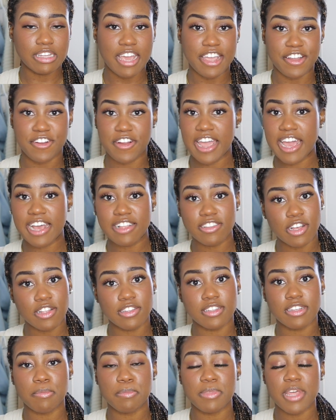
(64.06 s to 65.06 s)
get your hands on
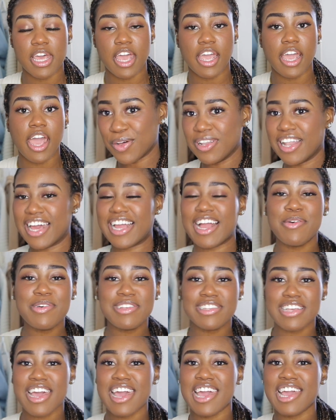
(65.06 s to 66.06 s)
something. But like I
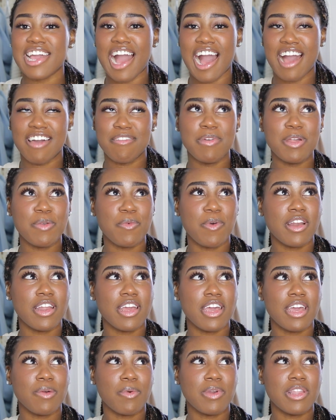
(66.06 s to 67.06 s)
was saying, I've been
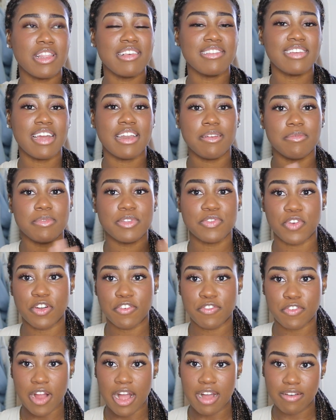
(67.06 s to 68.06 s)
wanting one of these items for
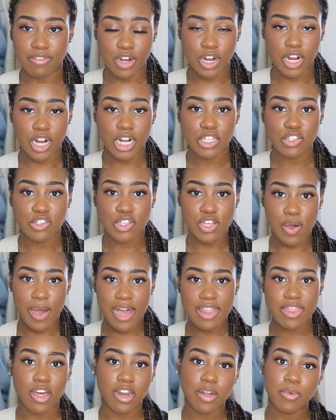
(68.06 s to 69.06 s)
forever, so
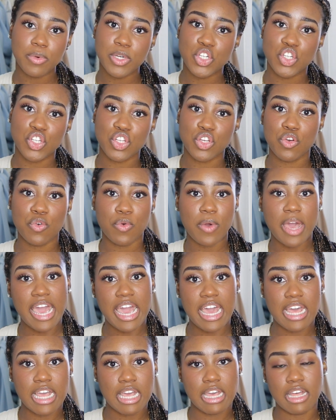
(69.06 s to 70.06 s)
I thought I would do
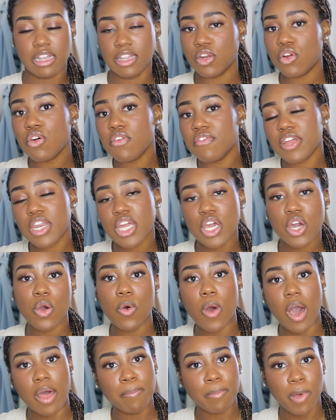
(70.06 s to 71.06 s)
a little
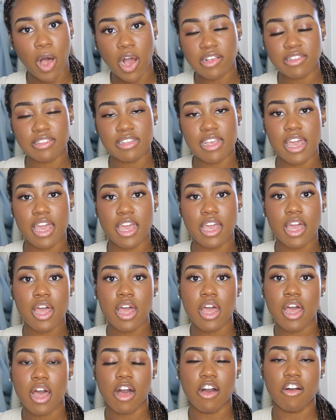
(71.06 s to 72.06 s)
video unboxing
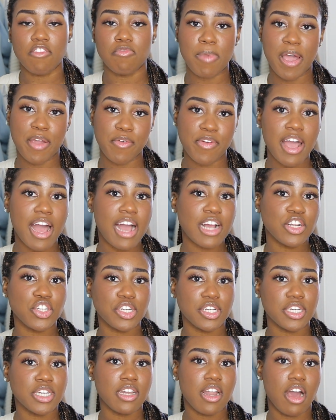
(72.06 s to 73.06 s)
of my
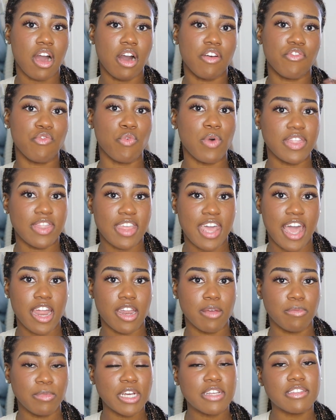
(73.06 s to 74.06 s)
reaction of what the
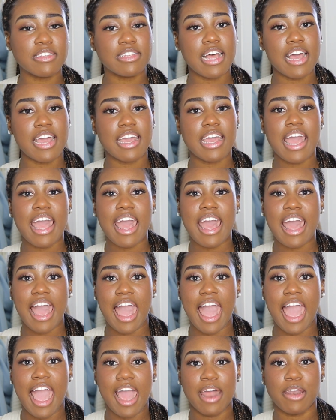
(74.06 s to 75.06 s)
item looks like
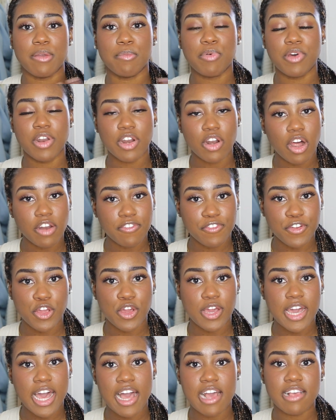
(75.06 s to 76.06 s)
and put it on for
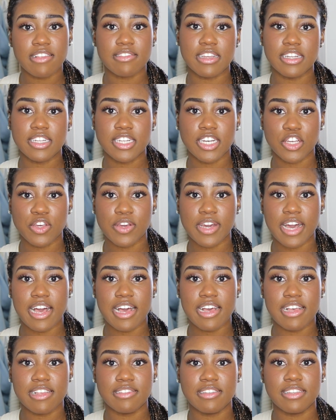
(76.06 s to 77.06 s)
you guys and tell you
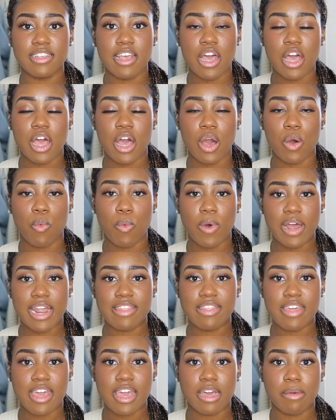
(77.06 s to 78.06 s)
guys what I
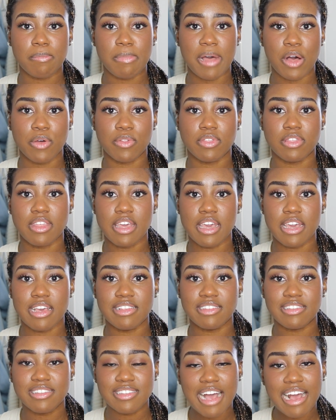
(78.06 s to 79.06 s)
think about the
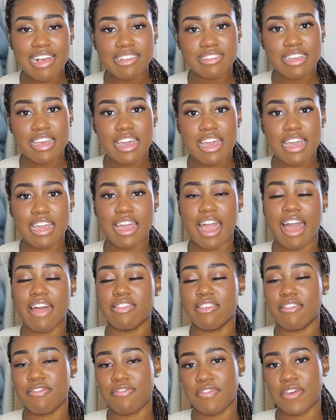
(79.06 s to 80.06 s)
sizing
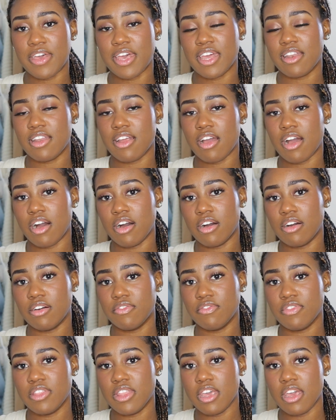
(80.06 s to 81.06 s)
and the fit
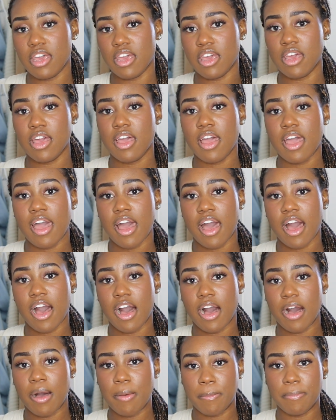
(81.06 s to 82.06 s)
of the
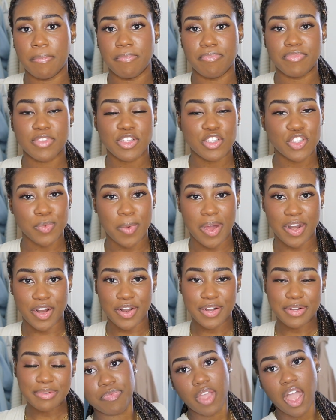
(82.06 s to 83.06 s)

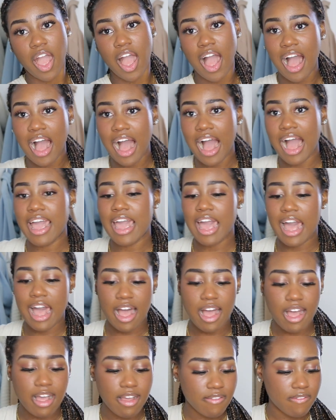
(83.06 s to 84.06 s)
sweater. I
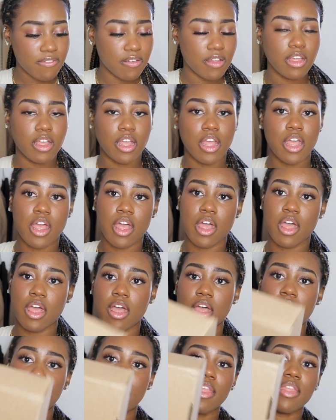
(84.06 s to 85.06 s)
have
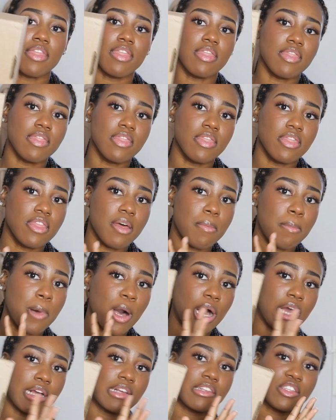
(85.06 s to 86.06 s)
the
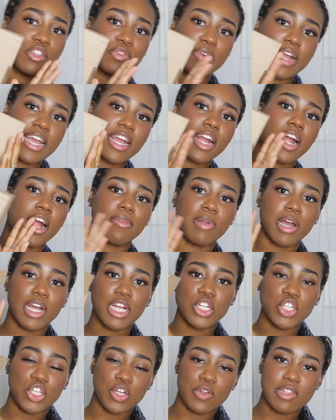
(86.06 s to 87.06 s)
box right here. I'm not
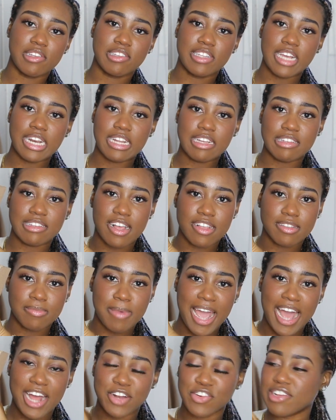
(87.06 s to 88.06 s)
going to show this side because it has
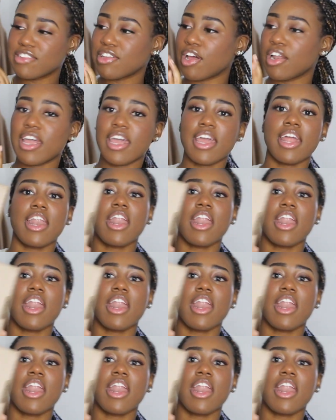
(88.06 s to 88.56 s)
my address on it,